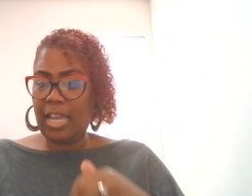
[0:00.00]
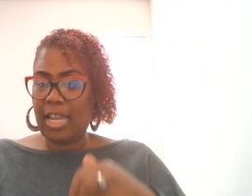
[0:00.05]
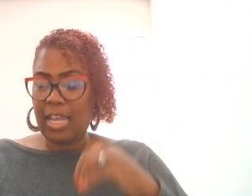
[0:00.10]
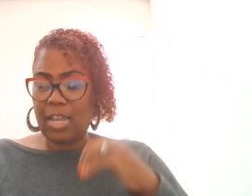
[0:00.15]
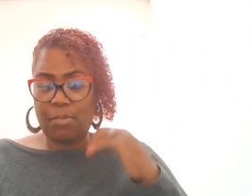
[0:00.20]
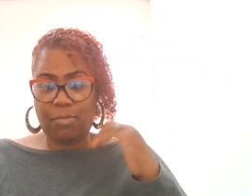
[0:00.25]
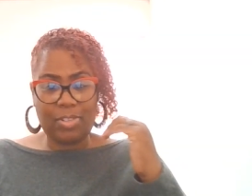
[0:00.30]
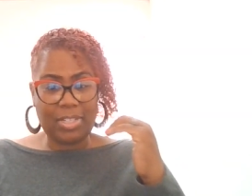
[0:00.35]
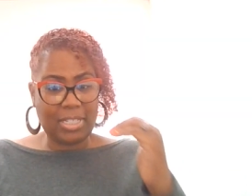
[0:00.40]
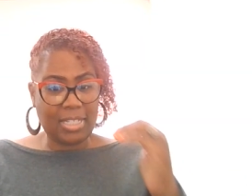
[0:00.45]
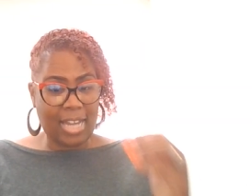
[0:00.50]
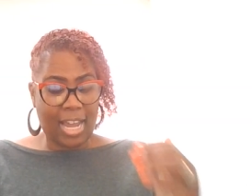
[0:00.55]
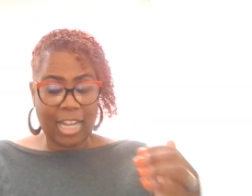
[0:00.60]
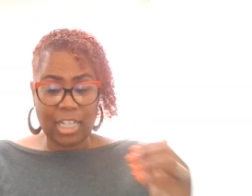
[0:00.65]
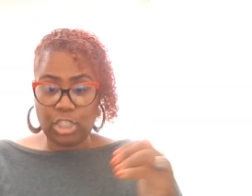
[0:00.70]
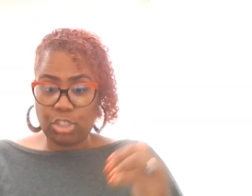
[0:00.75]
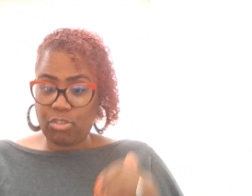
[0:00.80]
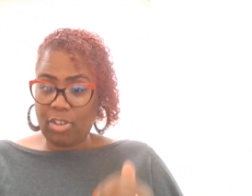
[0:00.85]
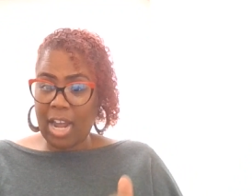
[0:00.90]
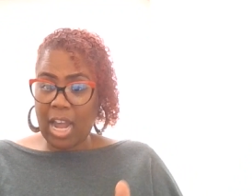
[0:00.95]
If it's
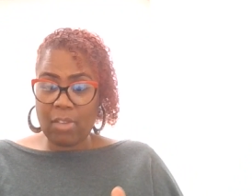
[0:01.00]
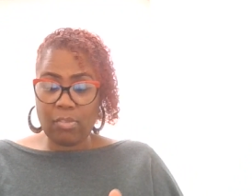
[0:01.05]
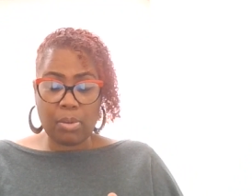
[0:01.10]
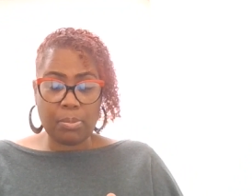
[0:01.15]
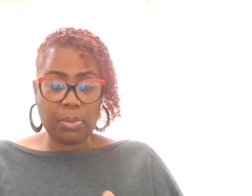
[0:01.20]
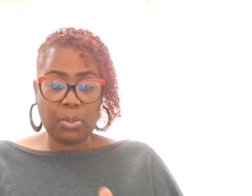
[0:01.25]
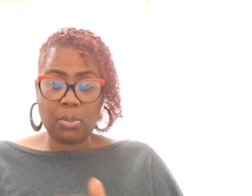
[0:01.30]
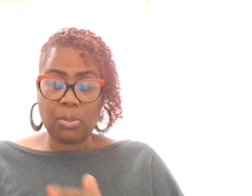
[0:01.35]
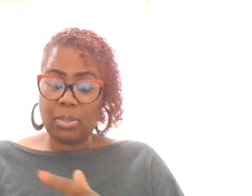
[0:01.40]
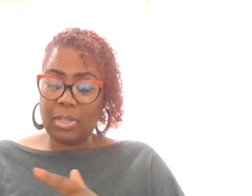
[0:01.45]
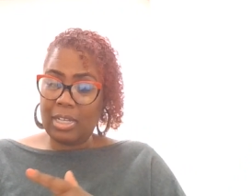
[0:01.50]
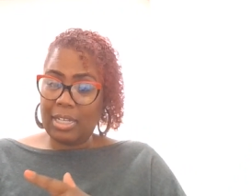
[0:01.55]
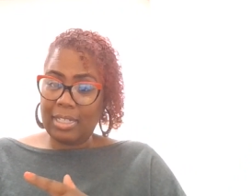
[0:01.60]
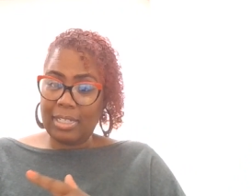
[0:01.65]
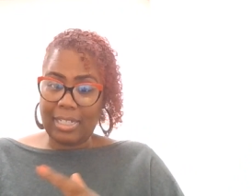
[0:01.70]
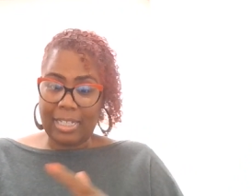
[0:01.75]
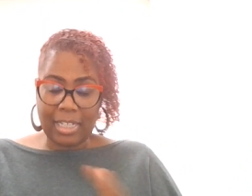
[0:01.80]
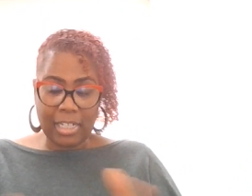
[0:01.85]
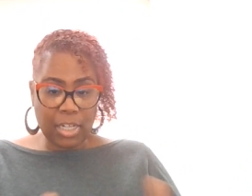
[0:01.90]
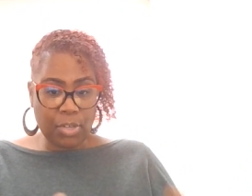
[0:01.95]
not drivable,
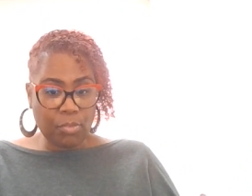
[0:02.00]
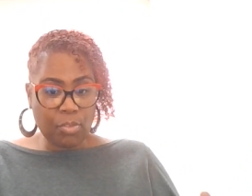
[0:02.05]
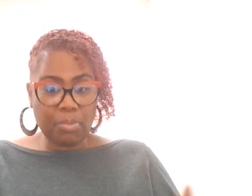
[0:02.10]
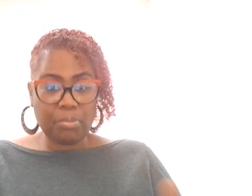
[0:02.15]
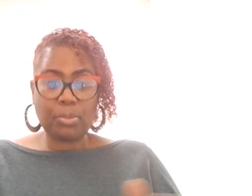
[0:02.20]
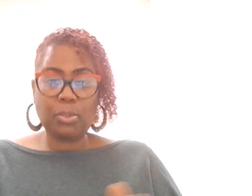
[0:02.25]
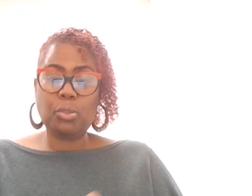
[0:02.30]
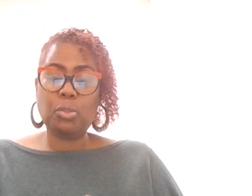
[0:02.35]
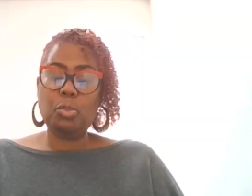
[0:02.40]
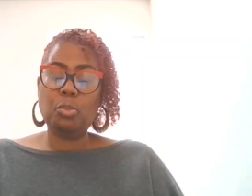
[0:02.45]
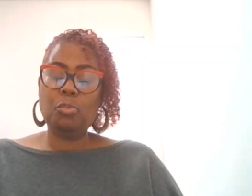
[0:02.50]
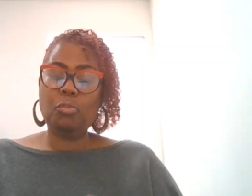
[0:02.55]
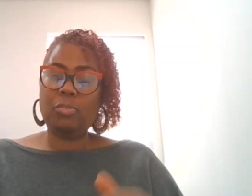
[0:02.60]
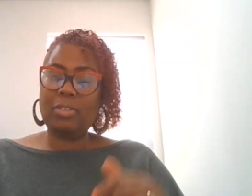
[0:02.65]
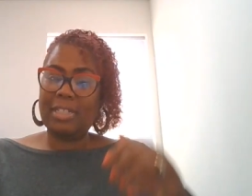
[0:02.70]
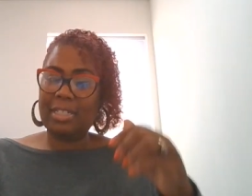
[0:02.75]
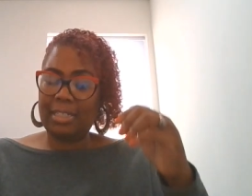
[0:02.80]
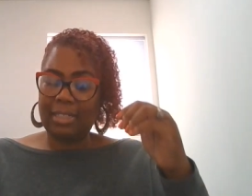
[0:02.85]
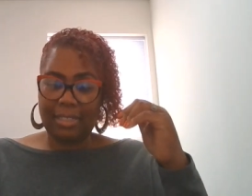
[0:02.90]
get it removed.